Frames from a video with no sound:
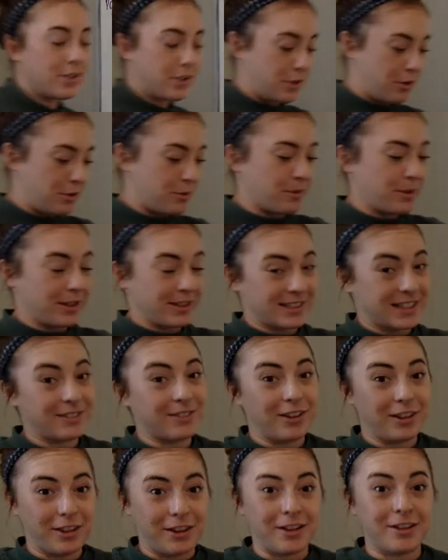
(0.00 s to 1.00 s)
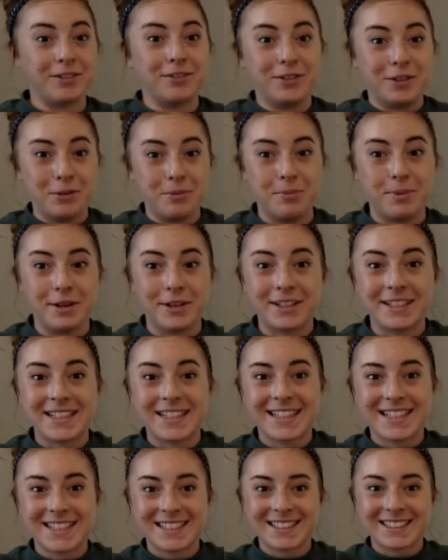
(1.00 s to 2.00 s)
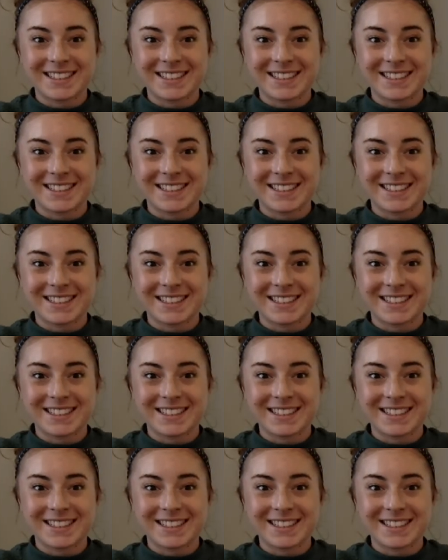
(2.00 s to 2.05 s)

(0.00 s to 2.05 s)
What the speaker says: new books. I have a lot of new books.